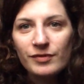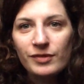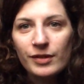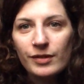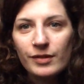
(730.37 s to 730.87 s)

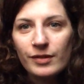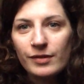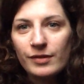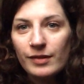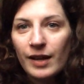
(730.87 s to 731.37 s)

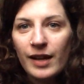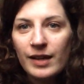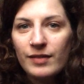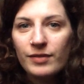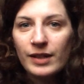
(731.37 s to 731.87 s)
for
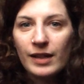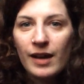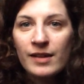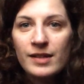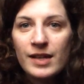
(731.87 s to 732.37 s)
anything
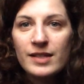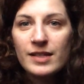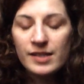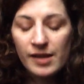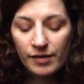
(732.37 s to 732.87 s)

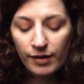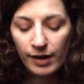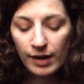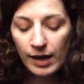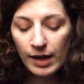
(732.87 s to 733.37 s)
unnecessary.